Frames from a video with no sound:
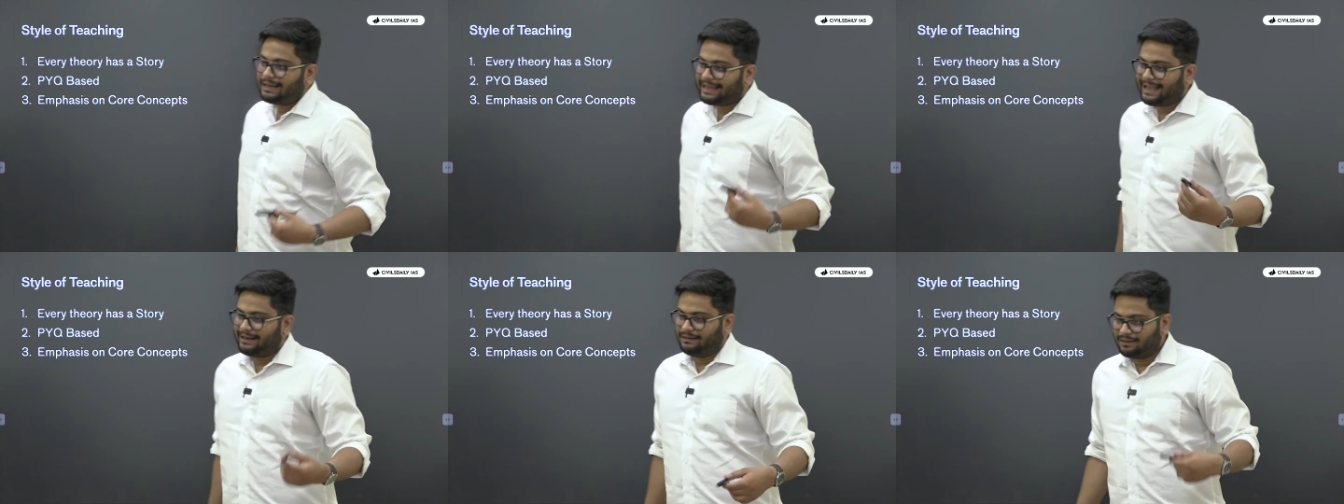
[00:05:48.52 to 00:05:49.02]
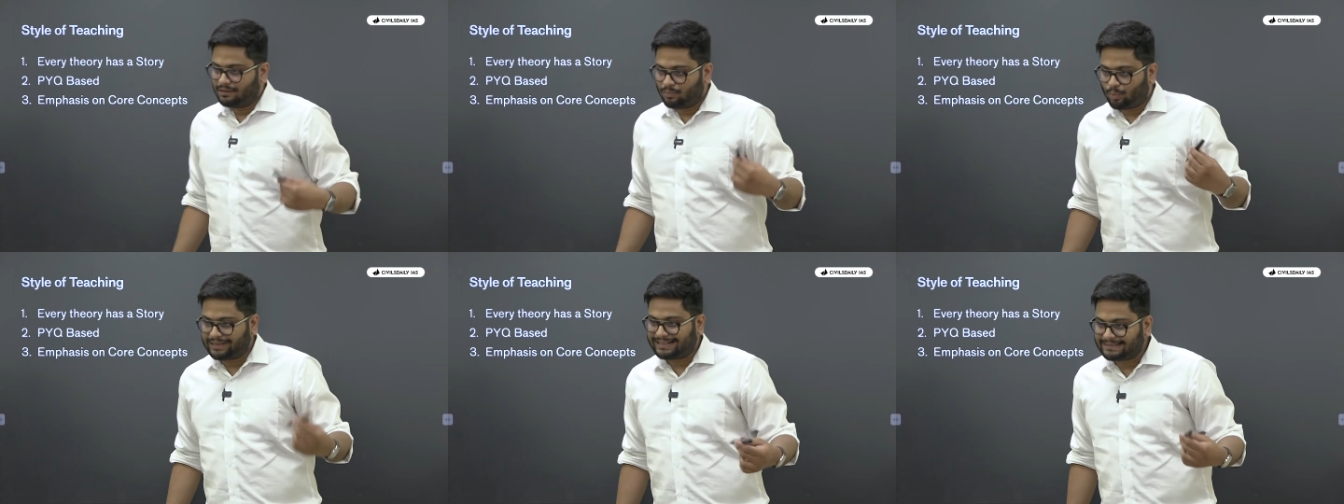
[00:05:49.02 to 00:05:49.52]
again,
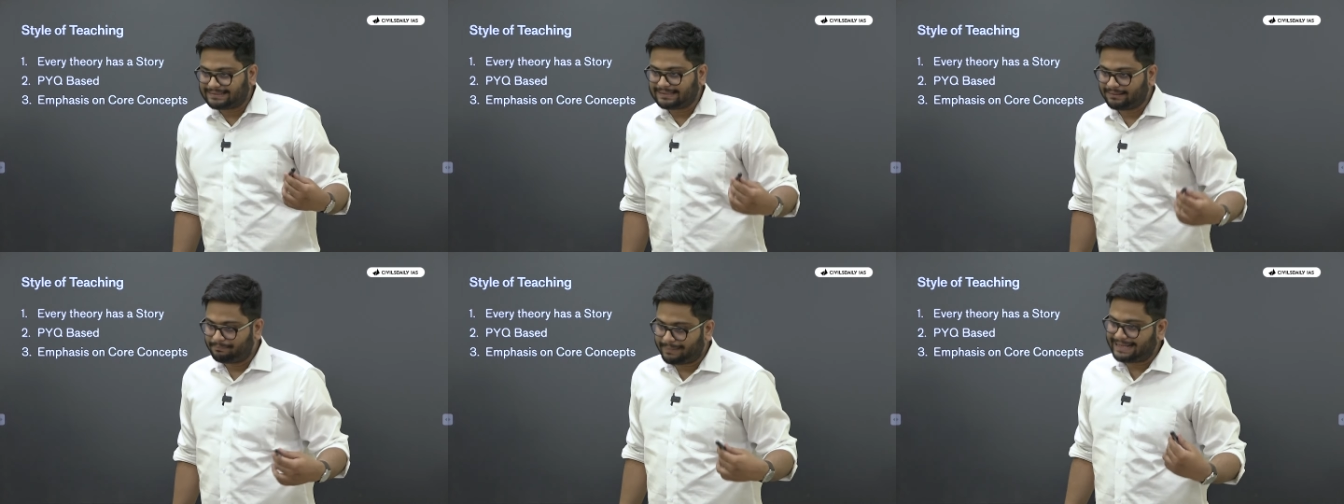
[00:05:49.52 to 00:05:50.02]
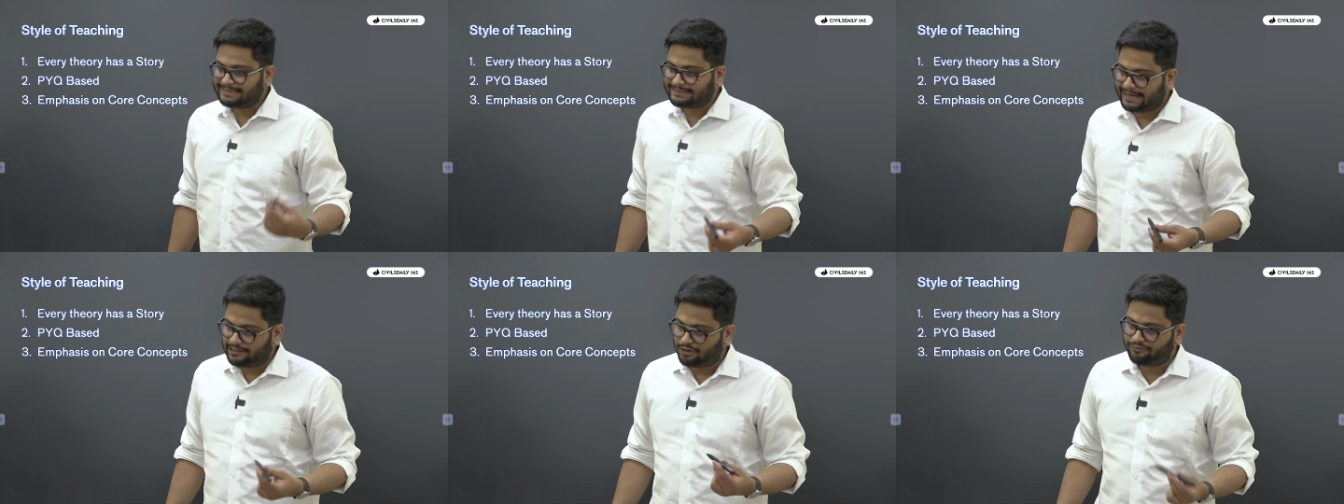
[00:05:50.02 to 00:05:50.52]
what is my
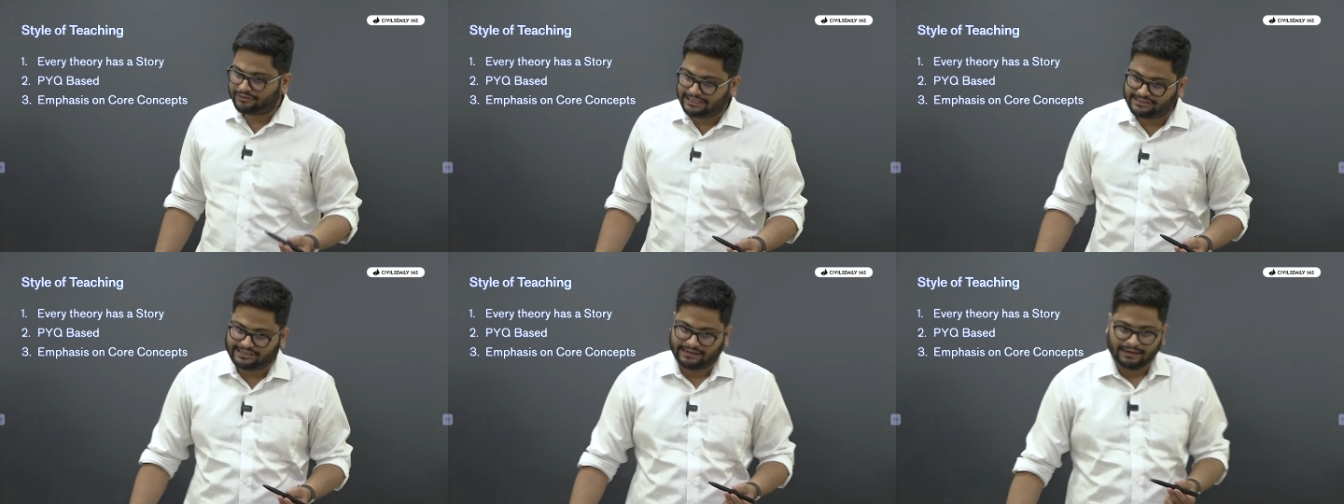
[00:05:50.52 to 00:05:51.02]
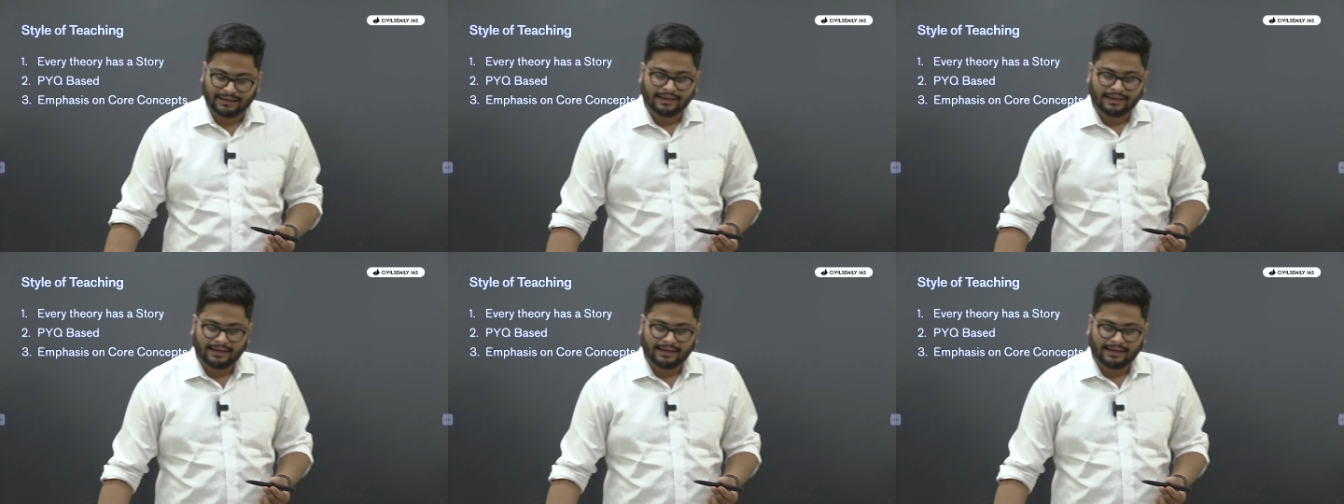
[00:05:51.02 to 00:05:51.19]
style of teaching?